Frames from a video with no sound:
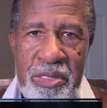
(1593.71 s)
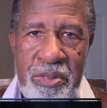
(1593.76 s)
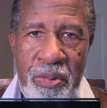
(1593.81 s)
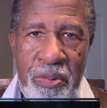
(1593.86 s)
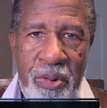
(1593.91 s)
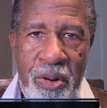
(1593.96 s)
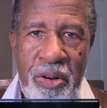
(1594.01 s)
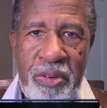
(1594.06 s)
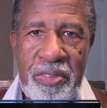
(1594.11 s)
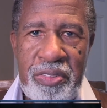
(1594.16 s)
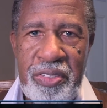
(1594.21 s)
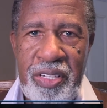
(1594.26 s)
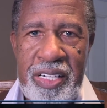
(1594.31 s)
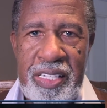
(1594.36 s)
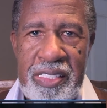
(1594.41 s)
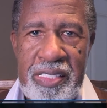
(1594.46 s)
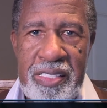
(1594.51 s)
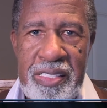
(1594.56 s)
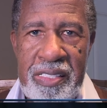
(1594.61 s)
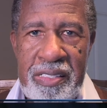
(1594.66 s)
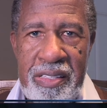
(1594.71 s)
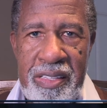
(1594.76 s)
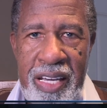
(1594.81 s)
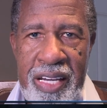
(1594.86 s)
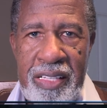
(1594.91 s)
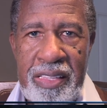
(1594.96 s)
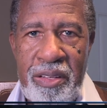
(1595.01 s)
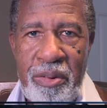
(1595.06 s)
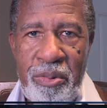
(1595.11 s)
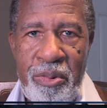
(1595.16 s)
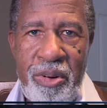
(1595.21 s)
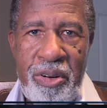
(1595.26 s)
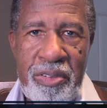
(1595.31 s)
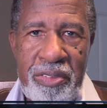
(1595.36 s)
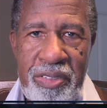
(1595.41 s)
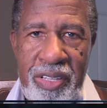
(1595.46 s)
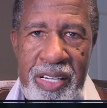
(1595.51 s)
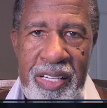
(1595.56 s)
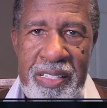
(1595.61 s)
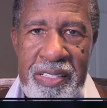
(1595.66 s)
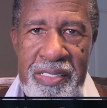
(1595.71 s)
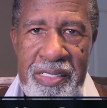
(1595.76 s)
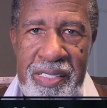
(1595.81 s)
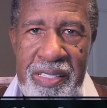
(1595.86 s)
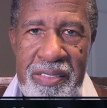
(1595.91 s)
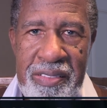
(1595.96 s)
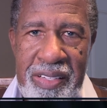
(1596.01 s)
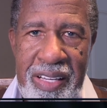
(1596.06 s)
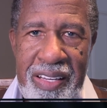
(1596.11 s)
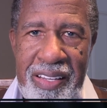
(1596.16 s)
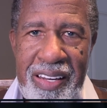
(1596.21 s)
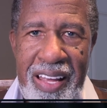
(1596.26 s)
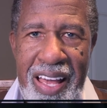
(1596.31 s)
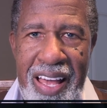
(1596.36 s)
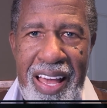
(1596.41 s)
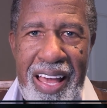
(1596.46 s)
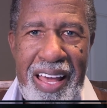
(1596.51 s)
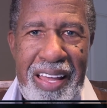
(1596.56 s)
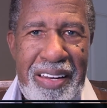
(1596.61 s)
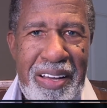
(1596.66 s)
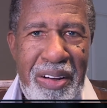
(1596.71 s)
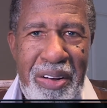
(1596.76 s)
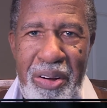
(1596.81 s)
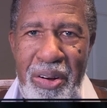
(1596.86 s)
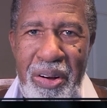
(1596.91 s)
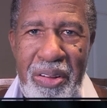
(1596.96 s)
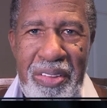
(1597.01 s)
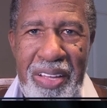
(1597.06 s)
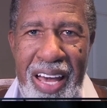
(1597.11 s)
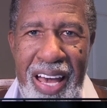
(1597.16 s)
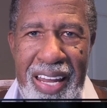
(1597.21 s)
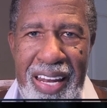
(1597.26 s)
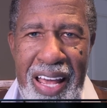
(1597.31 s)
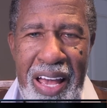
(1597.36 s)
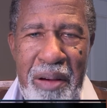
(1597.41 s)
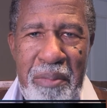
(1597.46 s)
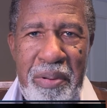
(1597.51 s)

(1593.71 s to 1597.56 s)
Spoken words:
the wrong things, and think the wrong things and all that.